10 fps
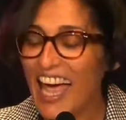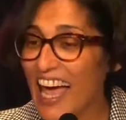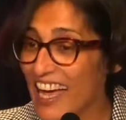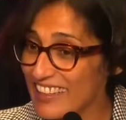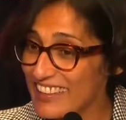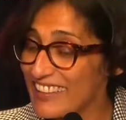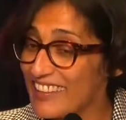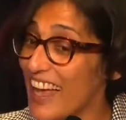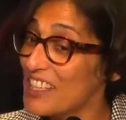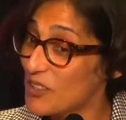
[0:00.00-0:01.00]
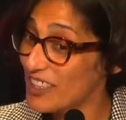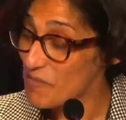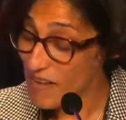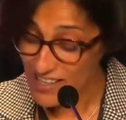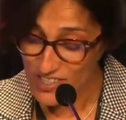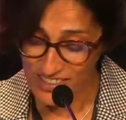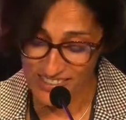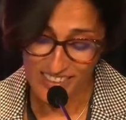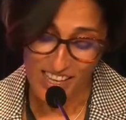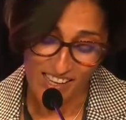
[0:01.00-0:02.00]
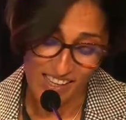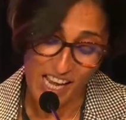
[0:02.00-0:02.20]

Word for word: And as you can imagine, uh,